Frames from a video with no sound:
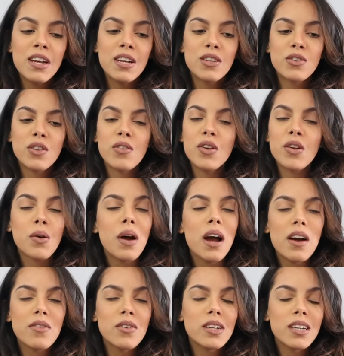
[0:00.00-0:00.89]
So if you don't
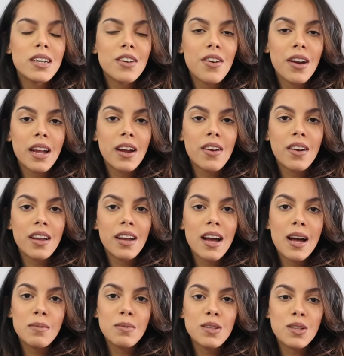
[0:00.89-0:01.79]
have one in your
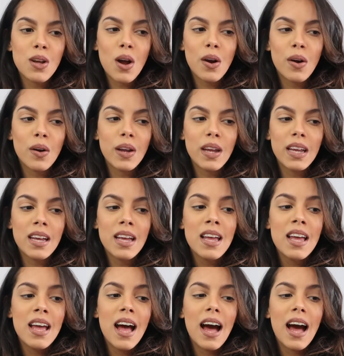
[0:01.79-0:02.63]
area, I'm sorry.